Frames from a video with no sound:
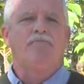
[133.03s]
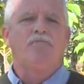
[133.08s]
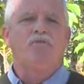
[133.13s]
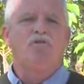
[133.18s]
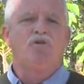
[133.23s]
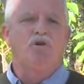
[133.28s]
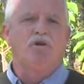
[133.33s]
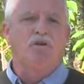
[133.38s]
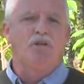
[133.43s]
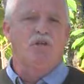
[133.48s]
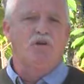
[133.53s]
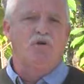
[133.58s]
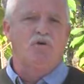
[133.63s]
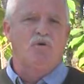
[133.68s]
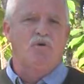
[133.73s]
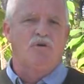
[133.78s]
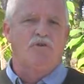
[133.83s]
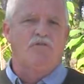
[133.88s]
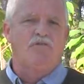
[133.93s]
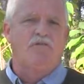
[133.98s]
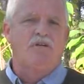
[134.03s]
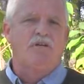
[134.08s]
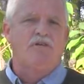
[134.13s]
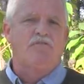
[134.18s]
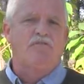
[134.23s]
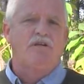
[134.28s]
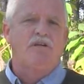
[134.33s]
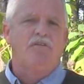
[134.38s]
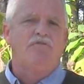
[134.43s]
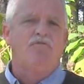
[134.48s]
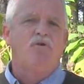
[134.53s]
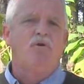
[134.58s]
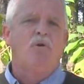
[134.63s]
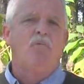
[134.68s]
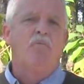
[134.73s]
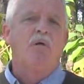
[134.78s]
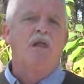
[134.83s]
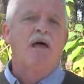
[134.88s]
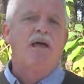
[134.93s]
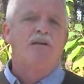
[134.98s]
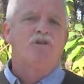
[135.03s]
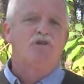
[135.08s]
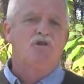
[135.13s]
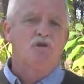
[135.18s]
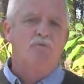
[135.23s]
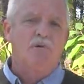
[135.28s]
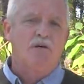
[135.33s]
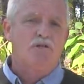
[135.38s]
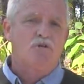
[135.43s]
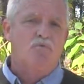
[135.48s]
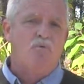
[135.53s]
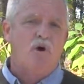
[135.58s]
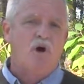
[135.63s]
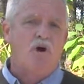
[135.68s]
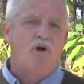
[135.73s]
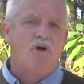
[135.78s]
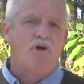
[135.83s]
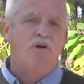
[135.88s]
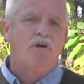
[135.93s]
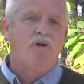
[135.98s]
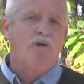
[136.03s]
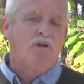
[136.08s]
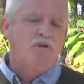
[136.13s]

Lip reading: During the cooler season, if you apply too much water,